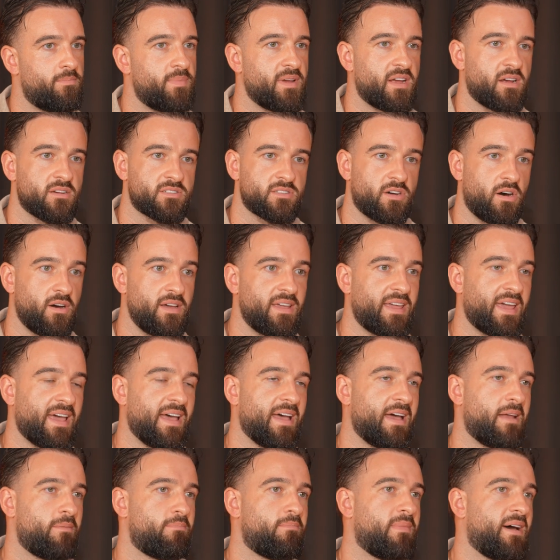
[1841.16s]
Because I
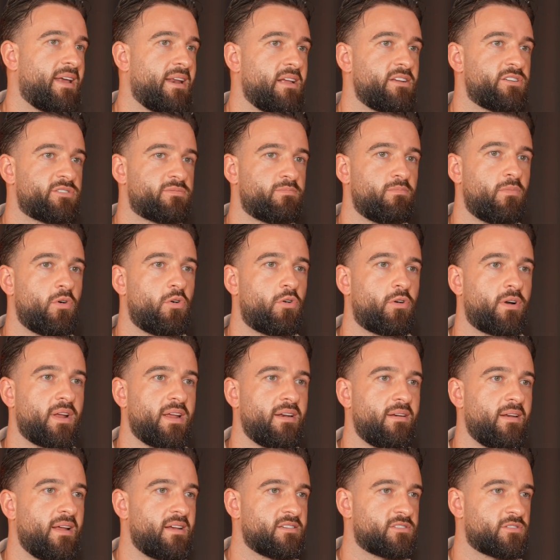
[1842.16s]
can't manage more
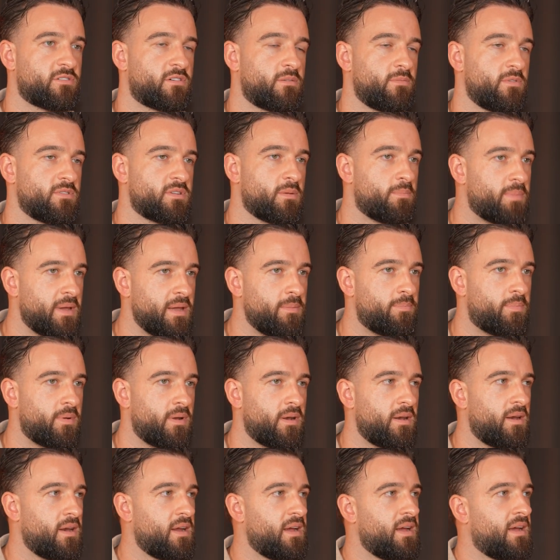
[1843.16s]
than a certain amount of
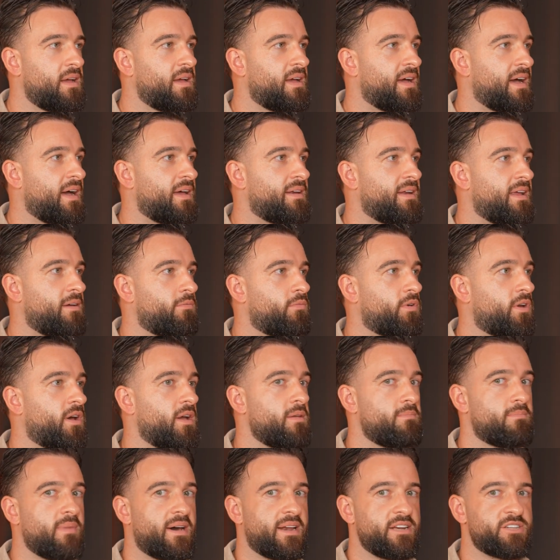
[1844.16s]
people, and then when
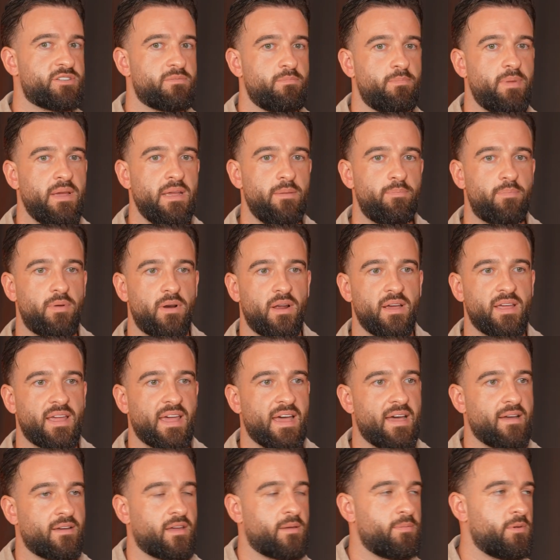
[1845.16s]
I'm managing people, I
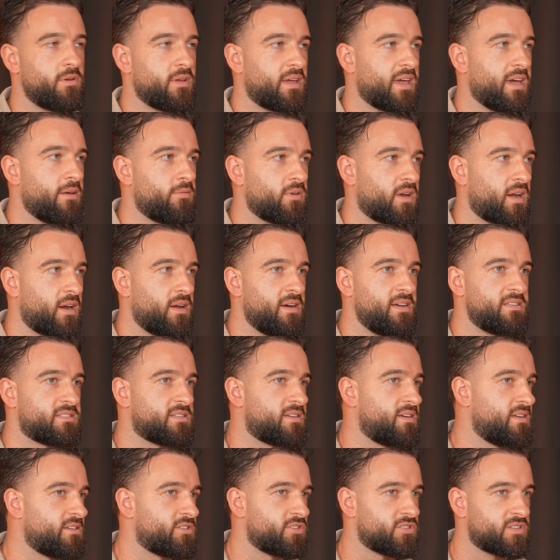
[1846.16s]
can't communicate with clients,
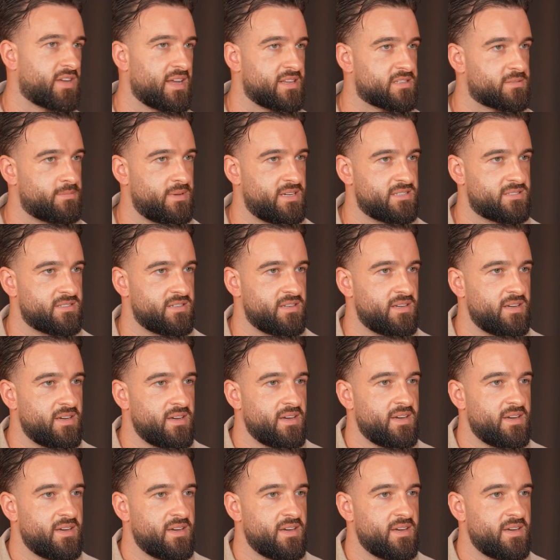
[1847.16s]
and it just gets messy.